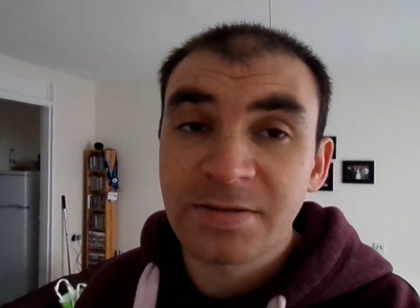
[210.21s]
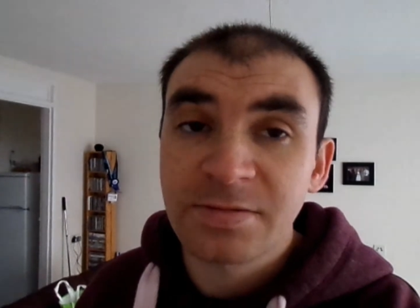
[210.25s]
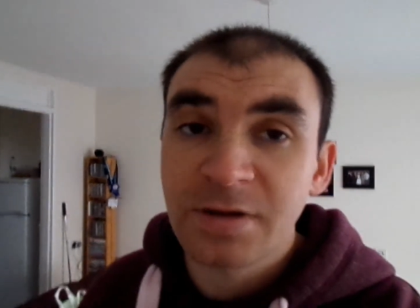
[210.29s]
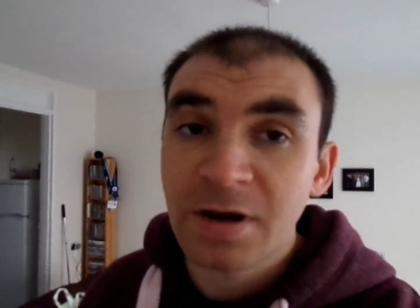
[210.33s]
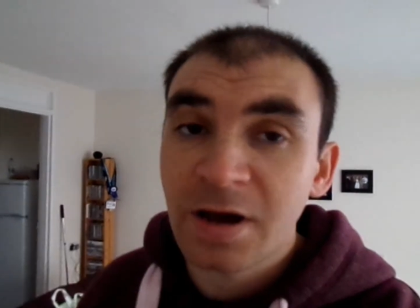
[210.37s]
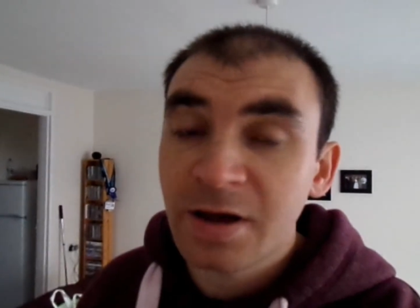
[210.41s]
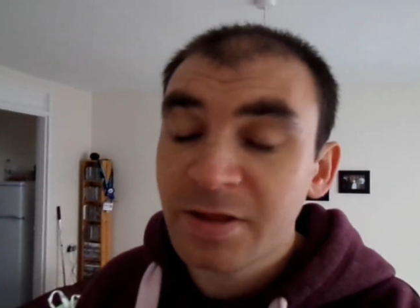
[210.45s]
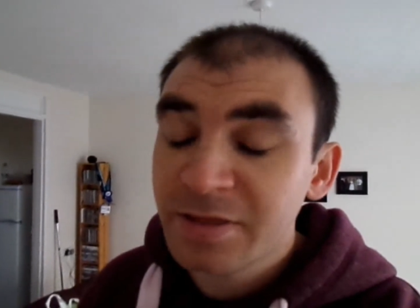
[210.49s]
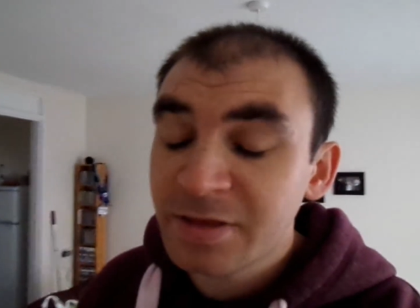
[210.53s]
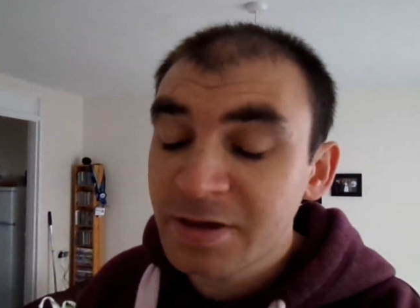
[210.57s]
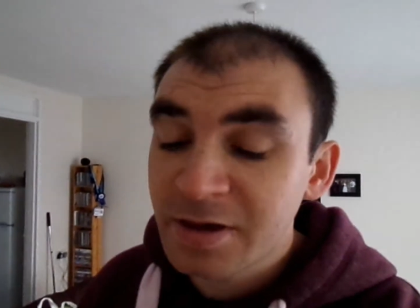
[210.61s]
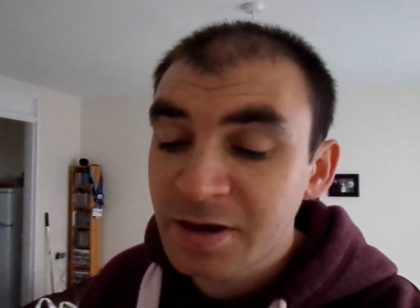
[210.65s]

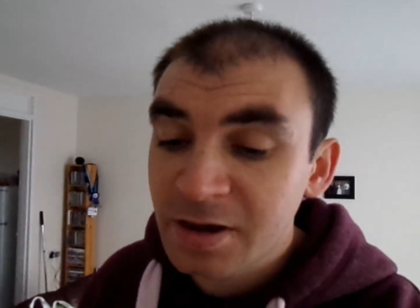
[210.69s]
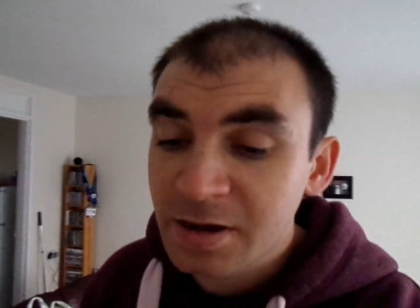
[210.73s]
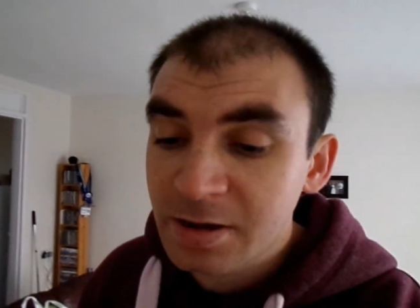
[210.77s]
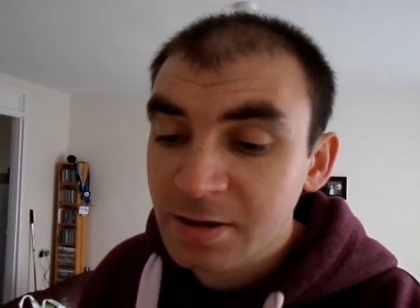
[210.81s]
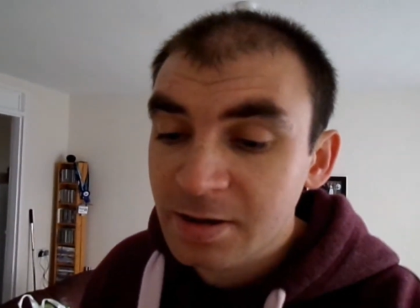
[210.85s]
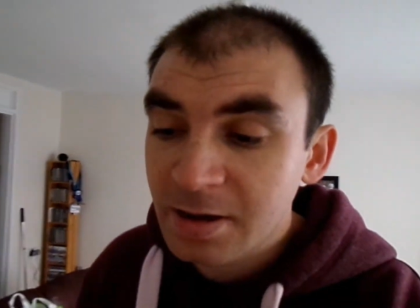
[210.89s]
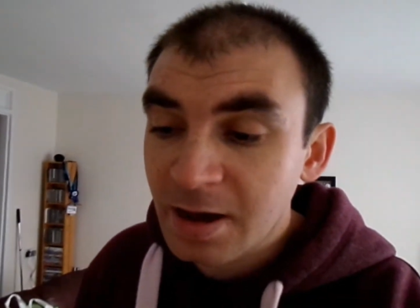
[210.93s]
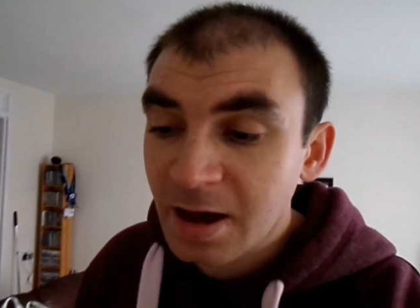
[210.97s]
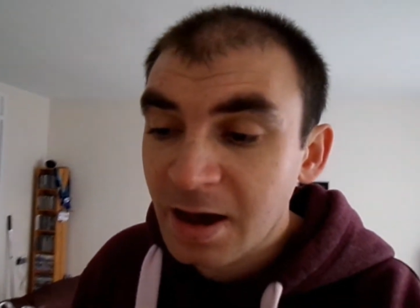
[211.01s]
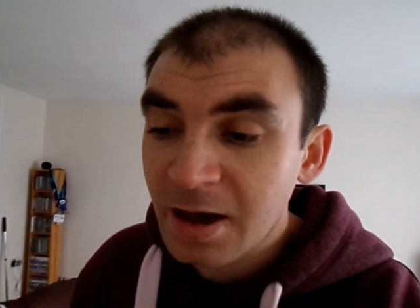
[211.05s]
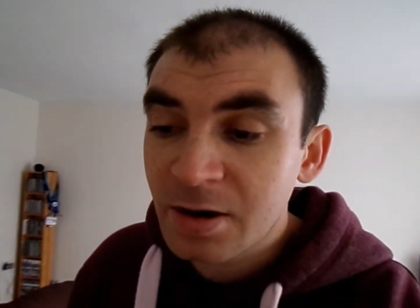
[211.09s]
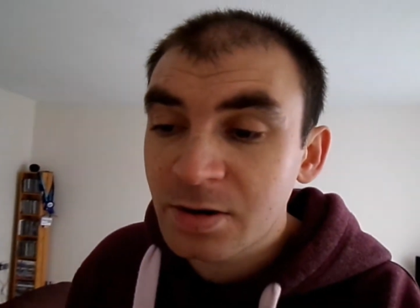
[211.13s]

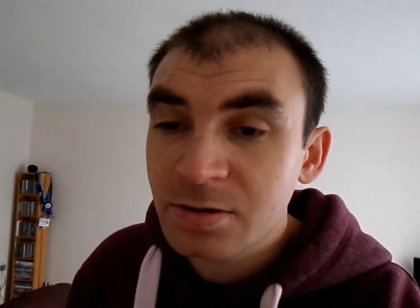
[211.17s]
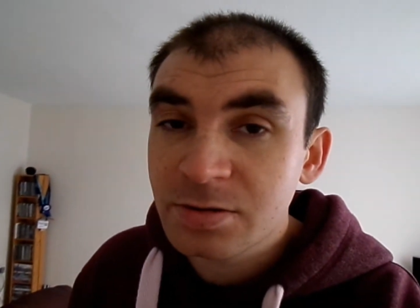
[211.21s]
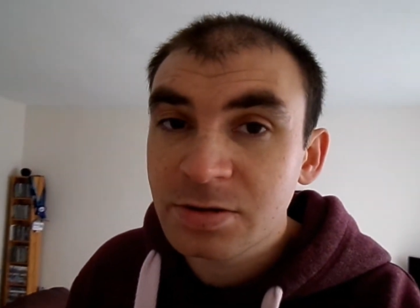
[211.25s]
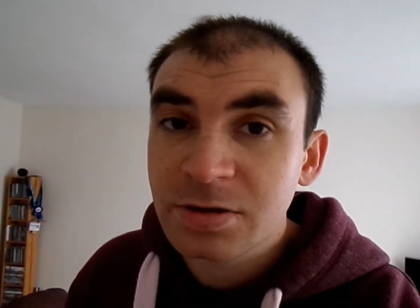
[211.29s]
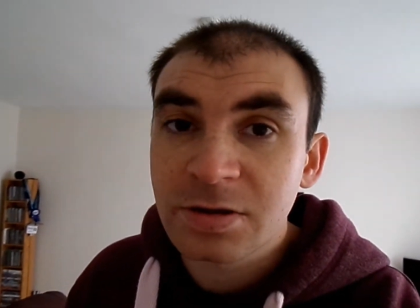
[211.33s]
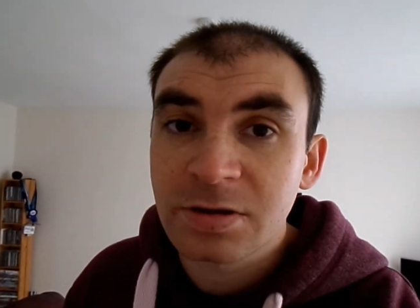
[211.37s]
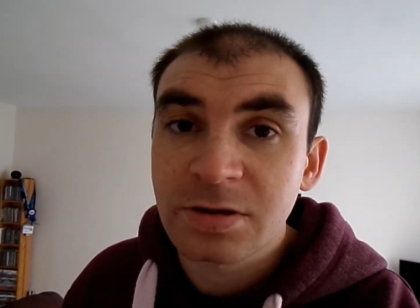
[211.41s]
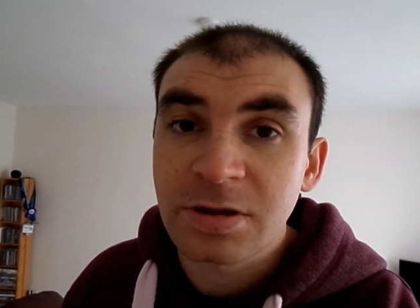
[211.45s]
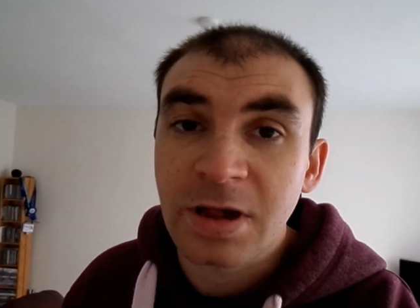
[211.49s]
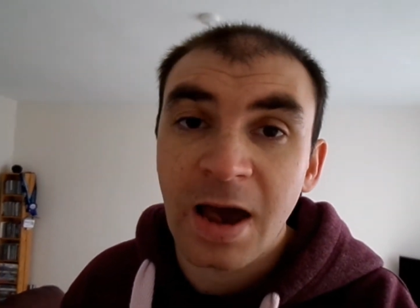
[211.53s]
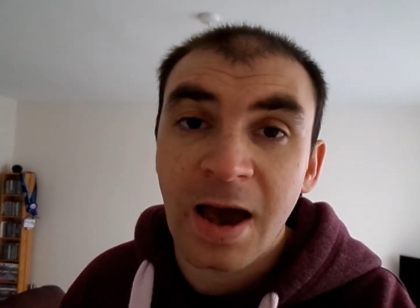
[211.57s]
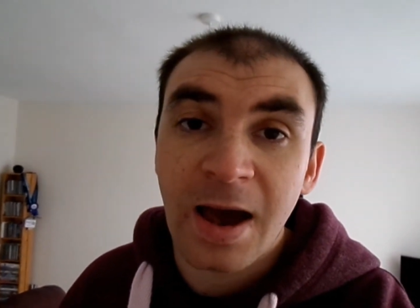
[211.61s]
Nothing
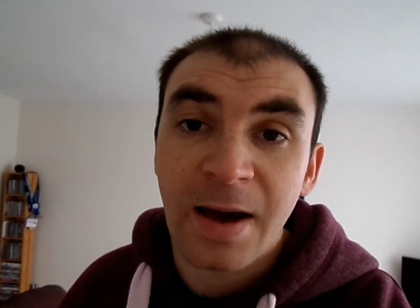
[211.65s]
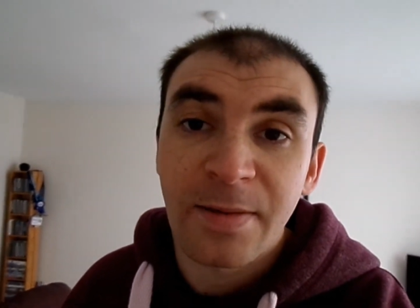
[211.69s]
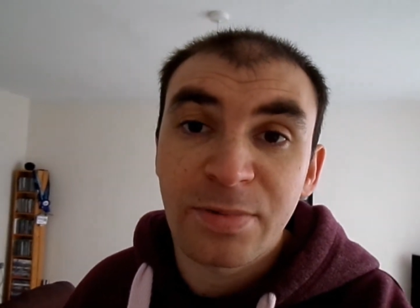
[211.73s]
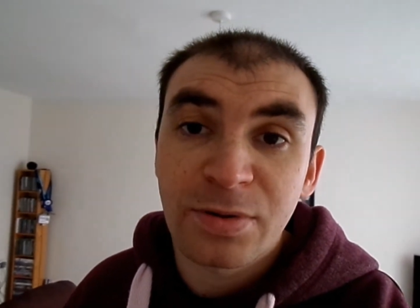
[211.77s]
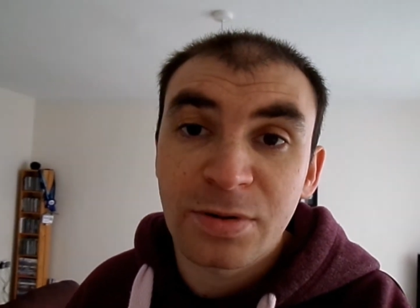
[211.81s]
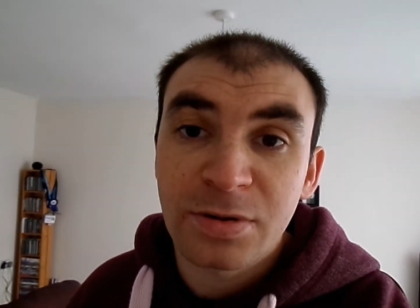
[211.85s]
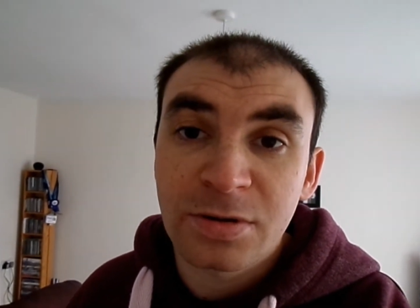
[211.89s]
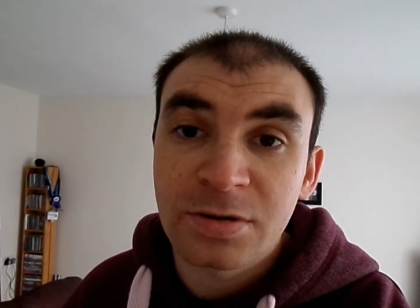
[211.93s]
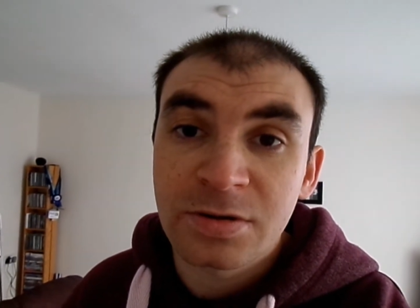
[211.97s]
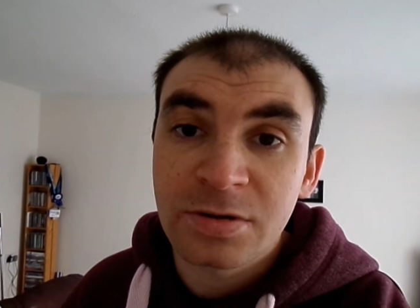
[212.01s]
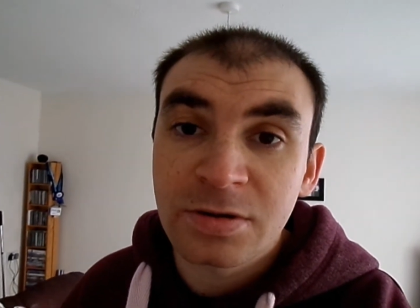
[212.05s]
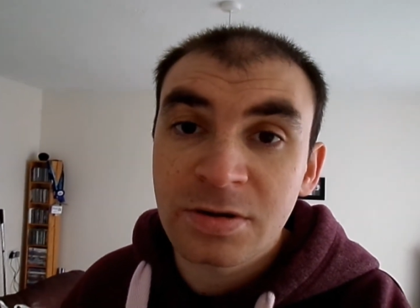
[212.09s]
else has
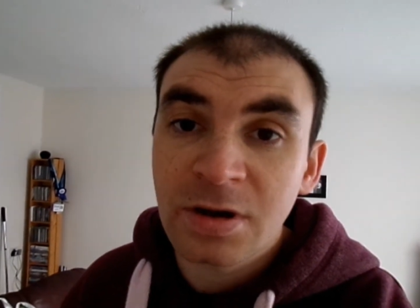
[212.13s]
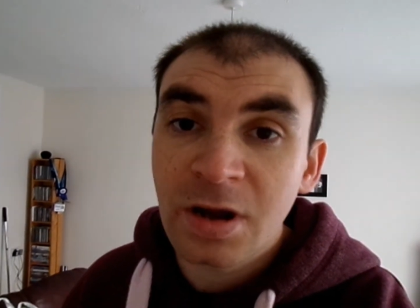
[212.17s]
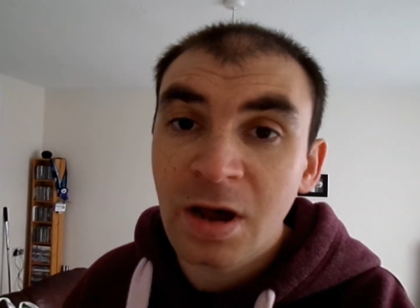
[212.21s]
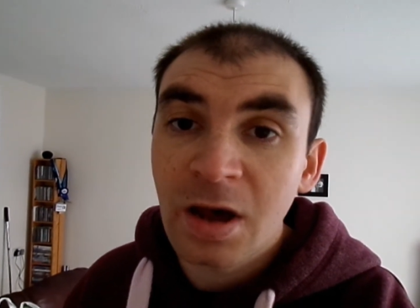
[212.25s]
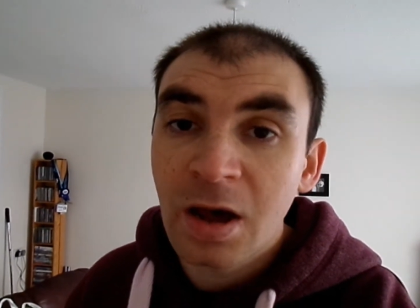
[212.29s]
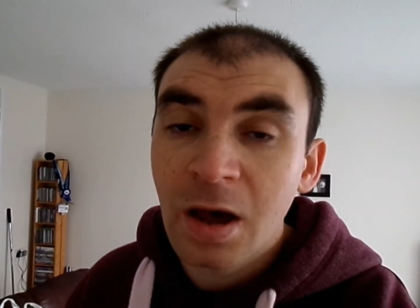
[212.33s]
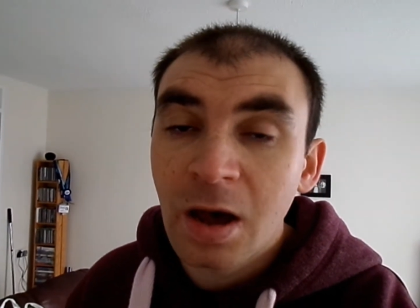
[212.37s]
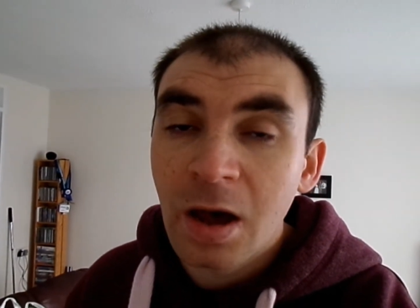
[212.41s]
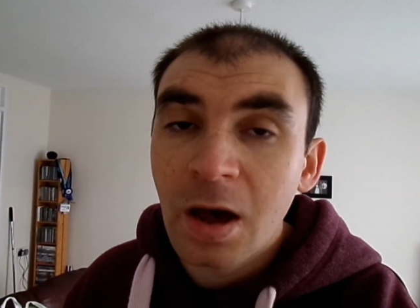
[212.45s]
happened.